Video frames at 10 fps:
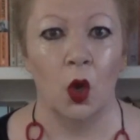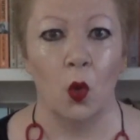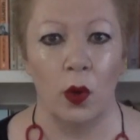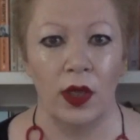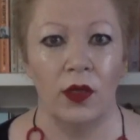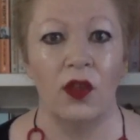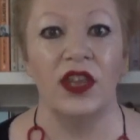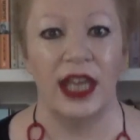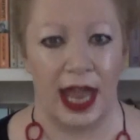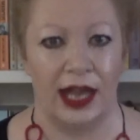with
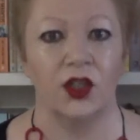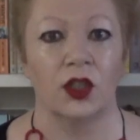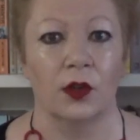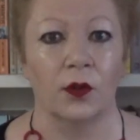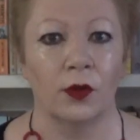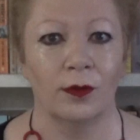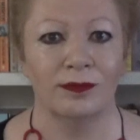the excellent.